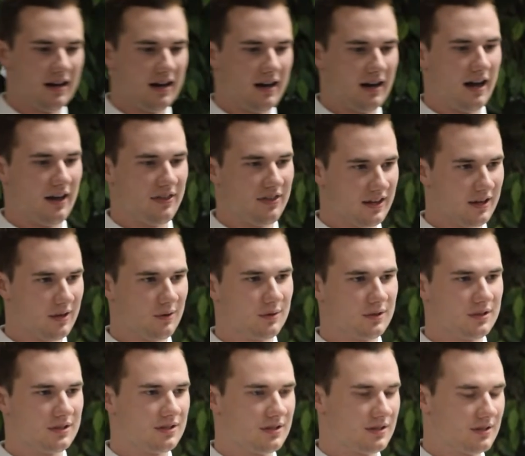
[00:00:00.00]
I think it
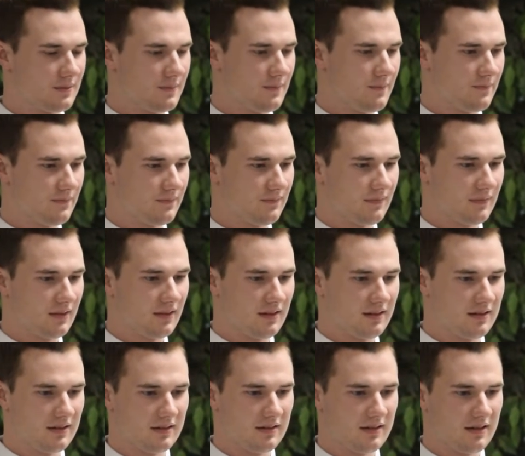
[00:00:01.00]
was,
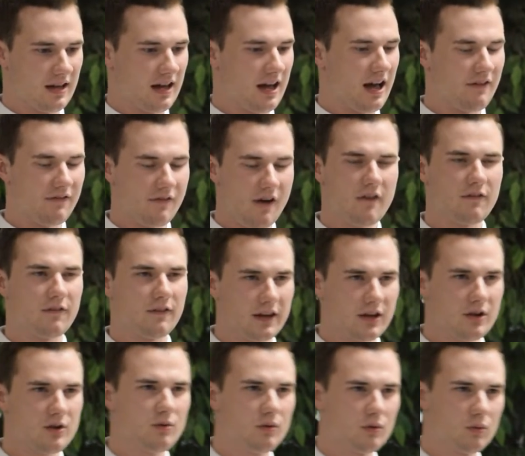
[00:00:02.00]
I
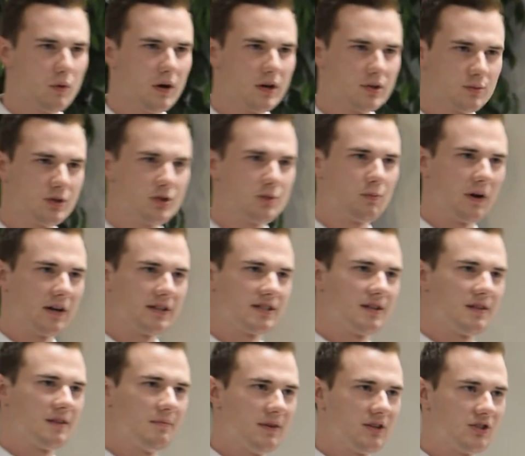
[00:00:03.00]
forget who it was, which
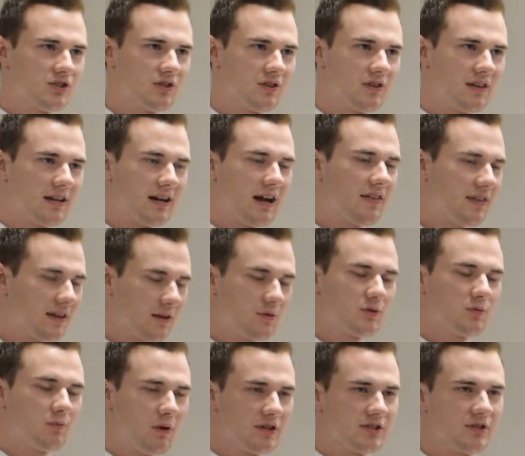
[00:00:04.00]
president that mentioned it. I think it
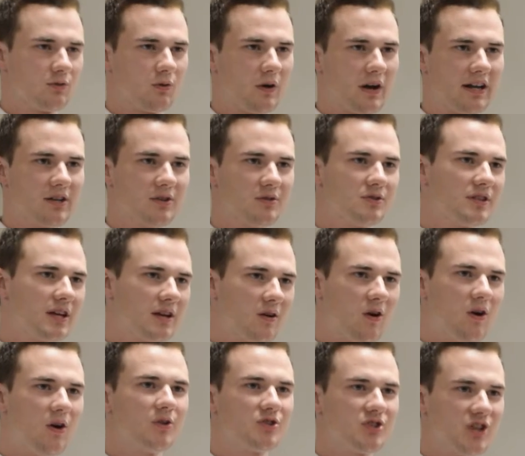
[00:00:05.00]
was President Reagan who said,
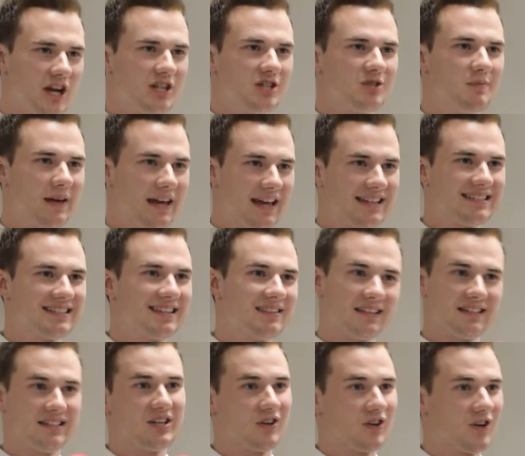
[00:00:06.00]
all change begins at
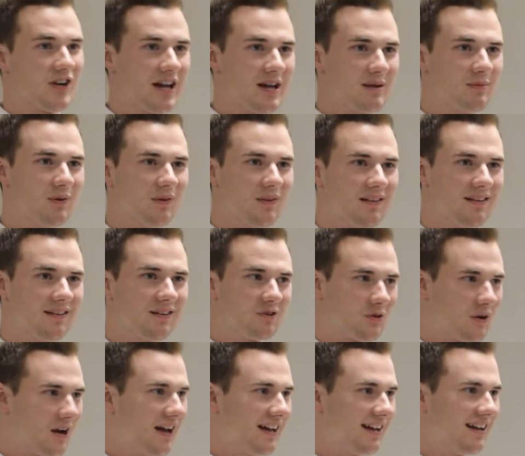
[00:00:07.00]
the dinner table,
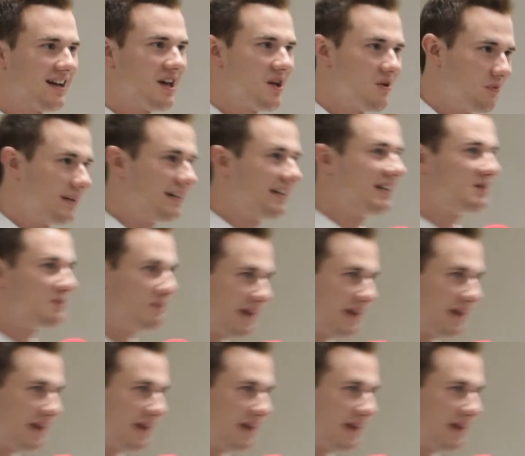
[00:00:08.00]
right? We need to